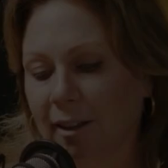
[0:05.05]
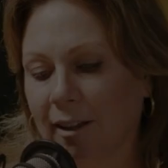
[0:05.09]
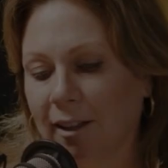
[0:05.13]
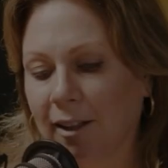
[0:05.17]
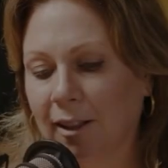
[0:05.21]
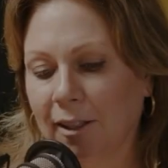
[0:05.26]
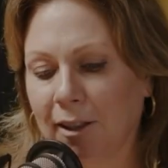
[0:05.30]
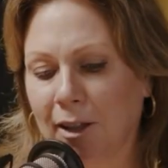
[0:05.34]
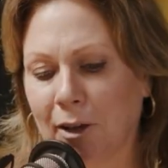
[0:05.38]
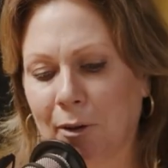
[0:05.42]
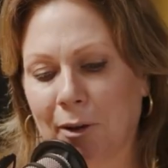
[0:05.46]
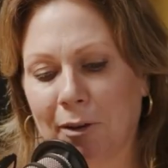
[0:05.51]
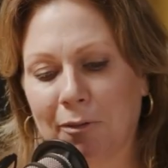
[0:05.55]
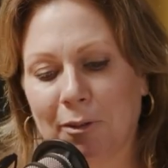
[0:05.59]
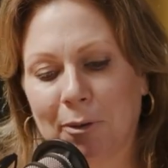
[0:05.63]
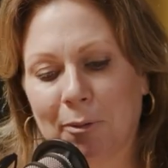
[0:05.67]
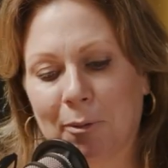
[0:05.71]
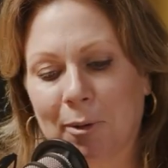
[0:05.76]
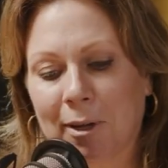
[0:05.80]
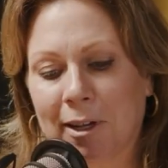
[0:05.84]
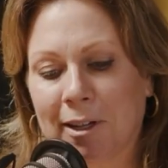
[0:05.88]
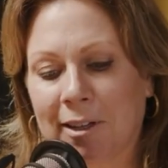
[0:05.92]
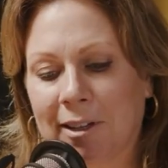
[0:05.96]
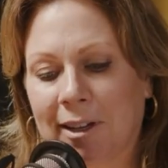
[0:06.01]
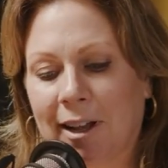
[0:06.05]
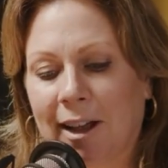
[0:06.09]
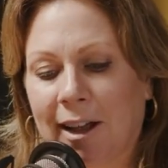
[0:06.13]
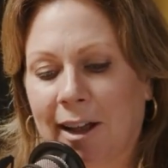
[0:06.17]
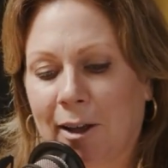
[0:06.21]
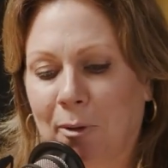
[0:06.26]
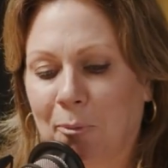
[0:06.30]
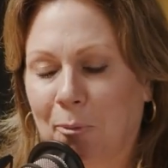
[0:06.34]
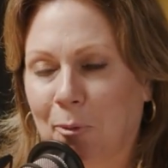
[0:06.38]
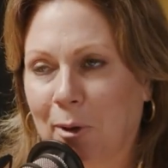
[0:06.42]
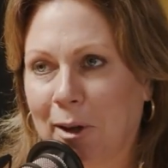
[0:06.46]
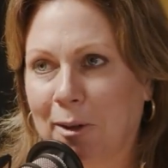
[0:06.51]
Hello, everyone,
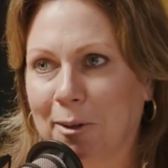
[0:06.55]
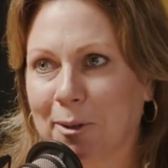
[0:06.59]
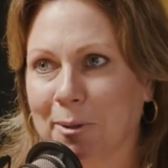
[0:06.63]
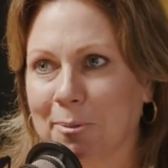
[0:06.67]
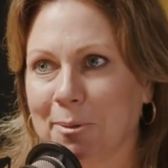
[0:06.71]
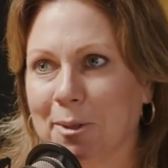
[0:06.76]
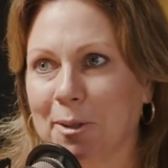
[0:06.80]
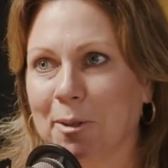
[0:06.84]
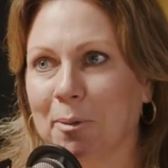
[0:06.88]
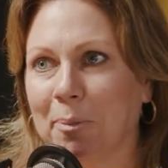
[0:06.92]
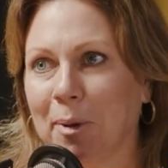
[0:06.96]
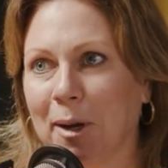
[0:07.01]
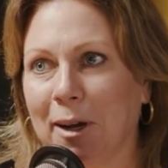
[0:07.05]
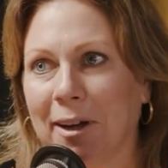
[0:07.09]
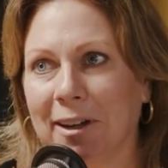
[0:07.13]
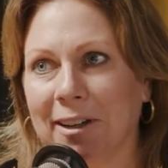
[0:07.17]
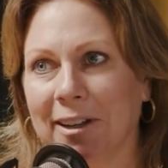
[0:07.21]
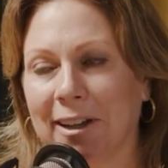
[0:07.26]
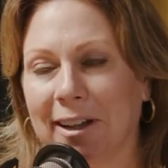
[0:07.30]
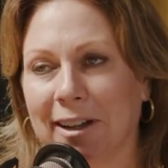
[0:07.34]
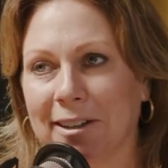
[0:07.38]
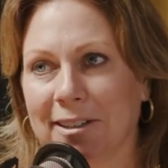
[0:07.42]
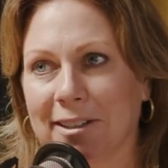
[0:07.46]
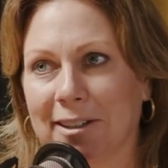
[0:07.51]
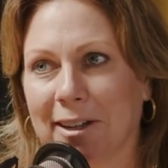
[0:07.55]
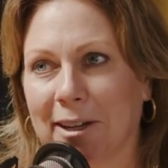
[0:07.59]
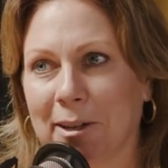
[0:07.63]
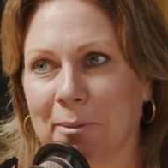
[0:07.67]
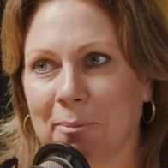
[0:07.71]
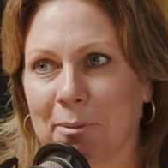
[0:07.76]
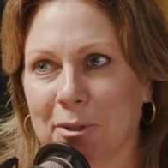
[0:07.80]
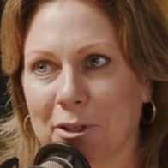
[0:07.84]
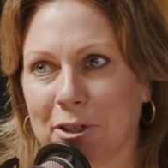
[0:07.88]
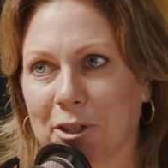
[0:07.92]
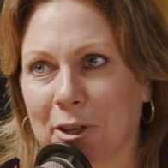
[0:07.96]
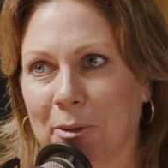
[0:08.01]
and welcome to the podcast. I
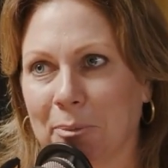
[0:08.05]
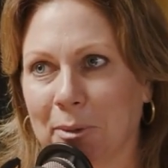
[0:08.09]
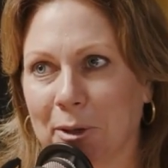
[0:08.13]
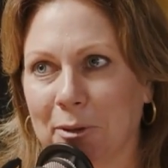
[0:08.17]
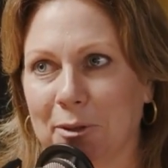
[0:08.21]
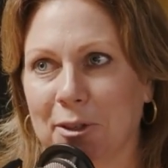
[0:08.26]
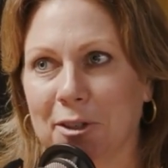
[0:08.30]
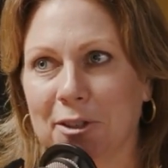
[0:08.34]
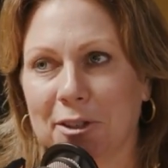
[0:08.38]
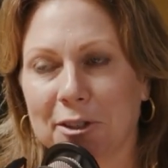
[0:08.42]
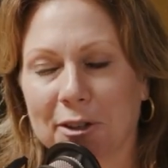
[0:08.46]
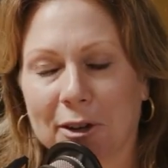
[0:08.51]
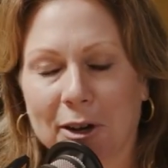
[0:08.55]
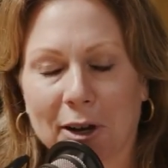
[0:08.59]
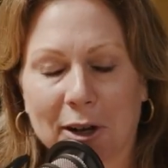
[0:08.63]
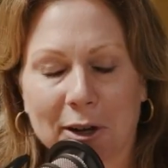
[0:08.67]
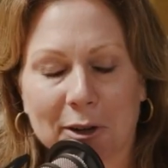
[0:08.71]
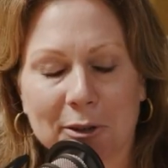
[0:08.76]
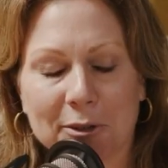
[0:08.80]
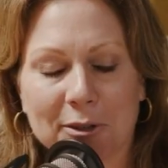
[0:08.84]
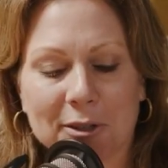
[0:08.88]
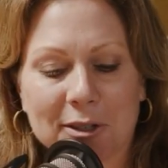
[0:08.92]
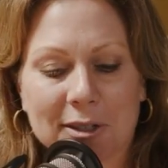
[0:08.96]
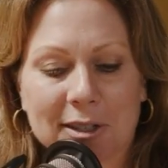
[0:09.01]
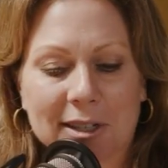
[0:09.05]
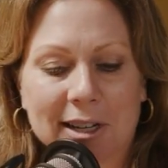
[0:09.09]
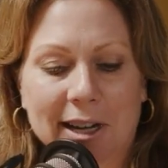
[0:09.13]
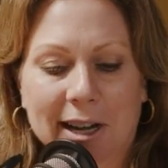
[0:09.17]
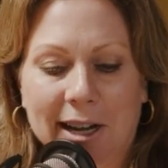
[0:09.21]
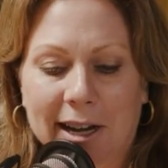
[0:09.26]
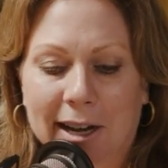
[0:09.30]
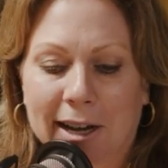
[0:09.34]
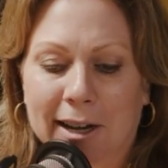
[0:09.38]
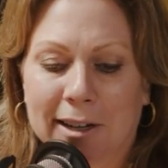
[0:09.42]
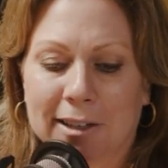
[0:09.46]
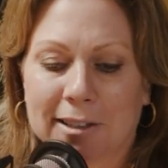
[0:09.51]
am Michelle Moses, your host,
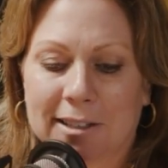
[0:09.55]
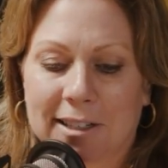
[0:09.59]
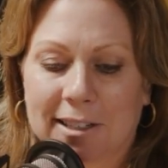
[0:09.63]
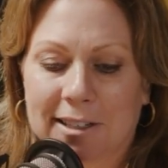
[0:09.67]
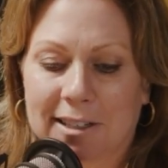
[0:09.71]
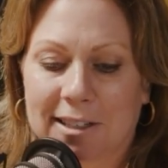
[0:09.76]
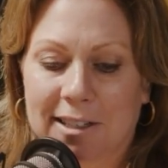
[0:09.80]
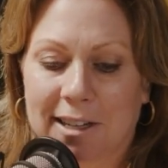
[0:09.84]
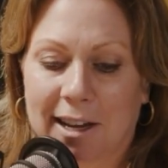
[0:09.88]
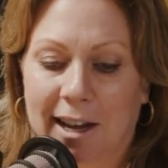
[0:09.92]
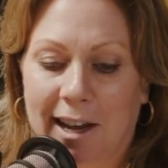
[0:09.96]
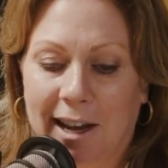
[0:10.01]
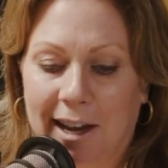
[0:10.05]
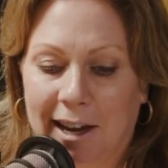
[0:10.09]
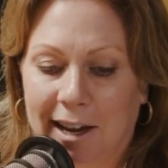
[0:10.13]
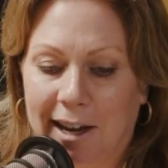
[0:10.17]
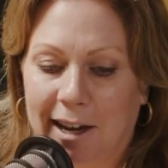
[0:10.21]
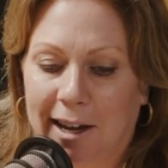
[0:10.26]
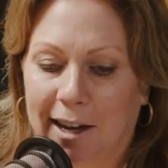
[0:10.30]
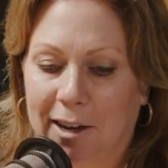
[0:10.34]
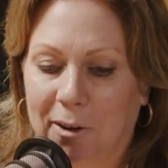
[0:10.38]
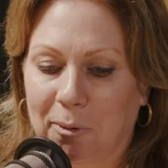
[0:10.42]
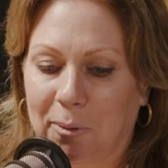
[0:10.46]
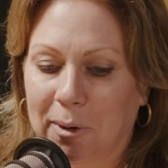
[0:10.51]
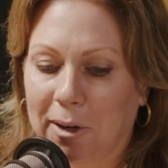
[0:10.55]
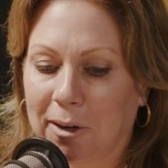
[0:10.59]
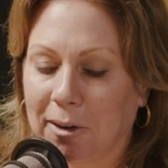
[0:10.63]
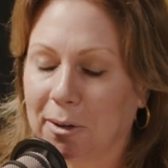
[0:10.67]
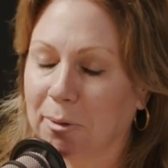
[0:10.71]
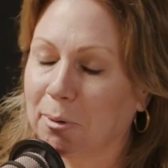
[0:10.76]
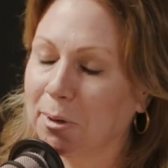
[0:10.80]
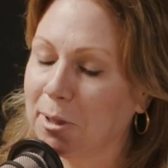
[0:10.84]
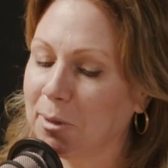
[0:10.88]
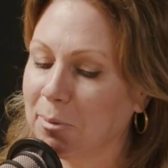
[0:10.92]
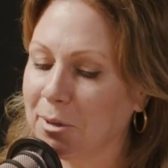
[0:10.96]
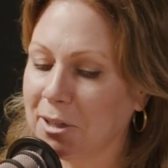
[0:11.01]
and today we are
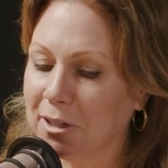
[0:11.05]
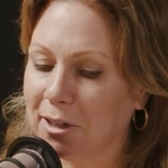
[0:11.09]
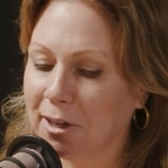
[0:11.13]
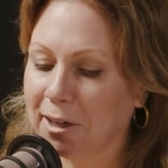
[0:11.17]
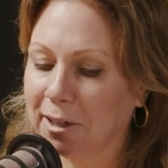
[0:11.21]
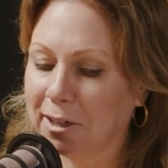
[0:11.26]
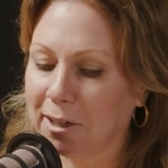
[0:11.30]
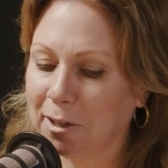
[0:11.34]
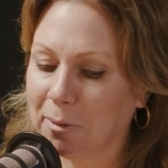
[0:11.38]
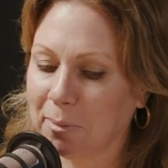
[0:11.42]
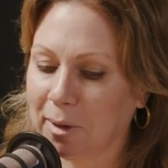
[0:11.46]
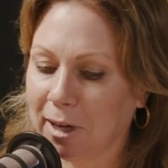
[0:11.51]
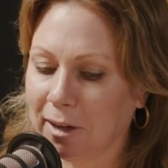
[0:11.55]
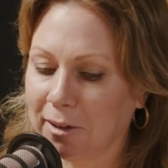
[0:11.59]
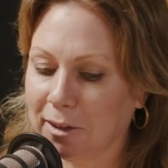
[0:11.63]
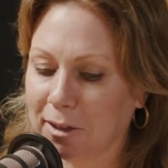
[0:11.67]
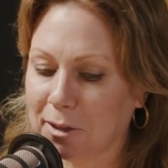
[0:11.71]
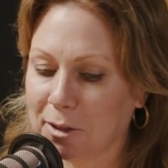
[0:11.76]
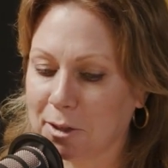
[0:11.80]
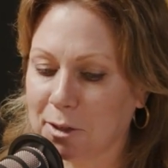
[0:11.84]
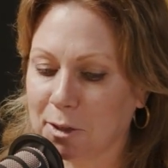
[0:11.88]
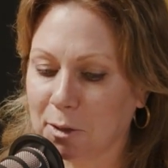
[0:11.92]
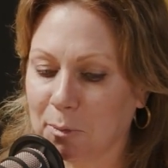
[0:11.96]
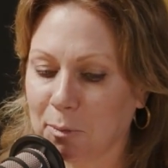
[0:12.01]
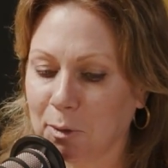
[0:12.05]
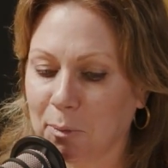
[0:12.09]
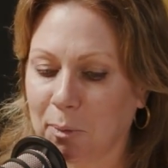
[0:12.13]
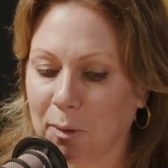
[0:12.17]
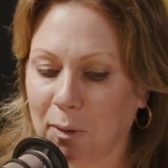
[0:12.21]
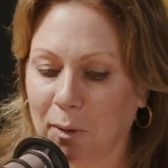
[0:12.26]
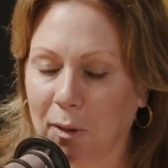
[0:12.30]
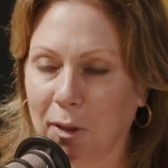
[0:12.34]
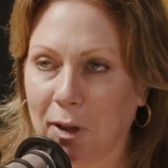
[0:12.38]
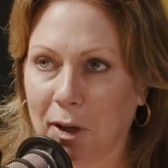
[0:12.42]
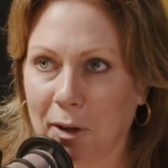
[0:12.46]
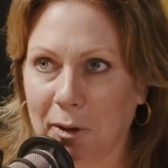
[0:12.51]
going to be talking about
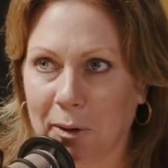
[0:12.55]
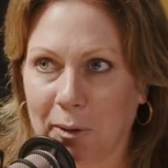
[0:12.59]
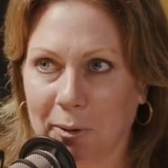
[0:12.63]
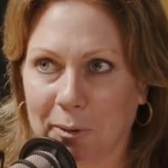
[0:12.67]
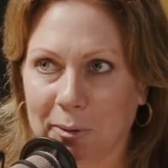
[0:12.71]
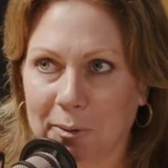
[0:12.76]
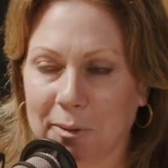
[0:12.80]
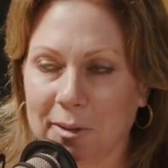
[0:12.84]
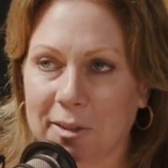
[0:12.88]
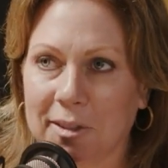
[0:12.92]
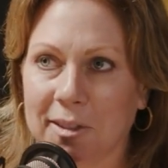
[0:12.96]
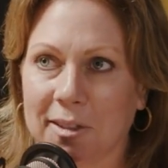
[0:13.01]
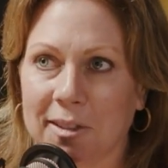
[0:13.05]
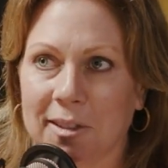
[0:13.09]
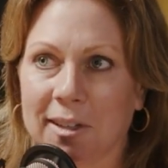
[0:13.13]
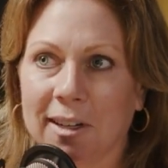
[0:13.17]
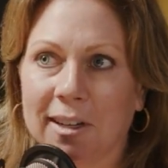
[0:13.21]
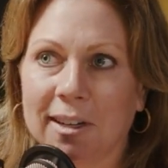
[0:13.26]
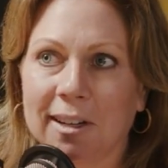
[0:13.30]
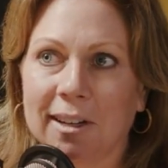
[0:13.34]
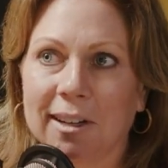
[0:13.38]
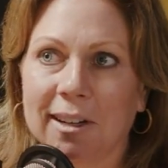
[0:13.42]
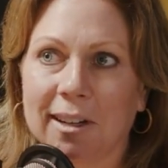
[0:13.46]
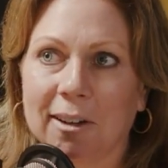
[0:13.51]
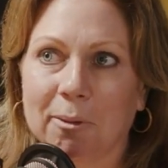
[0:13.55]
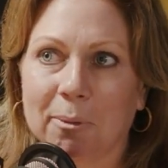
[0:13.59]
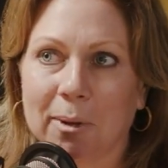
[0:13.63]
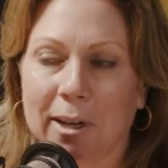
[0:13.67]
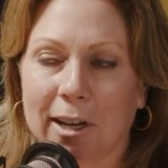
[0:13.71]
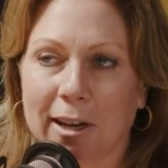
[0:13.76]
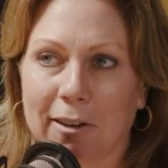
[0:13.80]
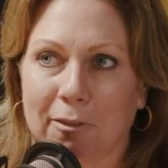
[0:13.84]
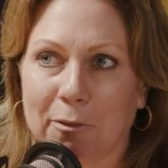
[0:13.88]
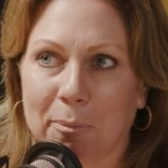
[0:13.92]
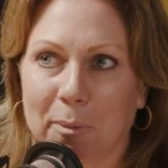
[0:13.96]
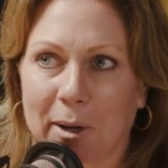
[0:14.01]
assumable loans. And we
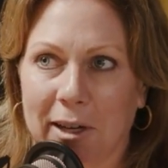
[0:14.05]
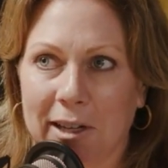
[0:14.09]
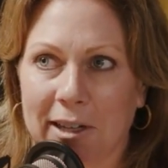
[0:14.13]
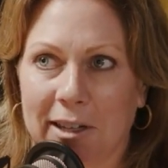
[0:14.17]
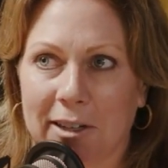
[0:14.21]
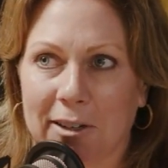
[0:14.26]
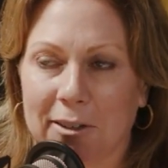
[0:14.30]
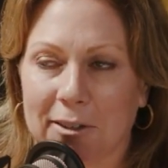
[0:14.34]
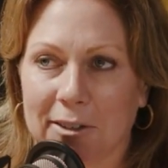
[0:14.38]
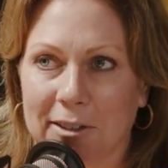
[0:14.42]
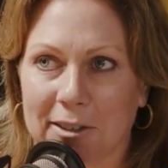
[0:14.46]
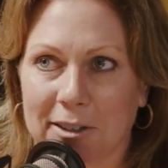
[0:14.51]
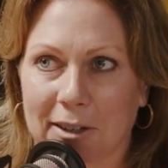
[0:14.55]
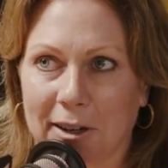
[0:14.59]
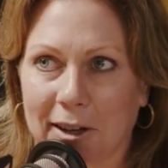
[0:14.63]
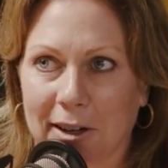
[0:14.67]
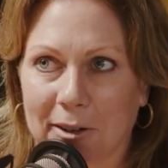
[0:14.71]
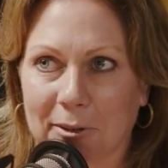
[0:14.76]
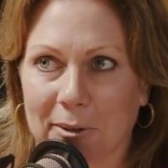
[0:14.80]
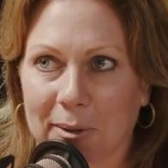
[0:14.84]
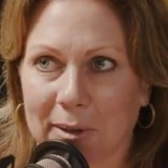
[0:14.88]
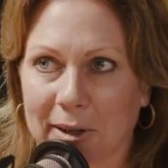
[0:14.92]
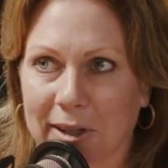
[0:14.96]
have Mike here to talk with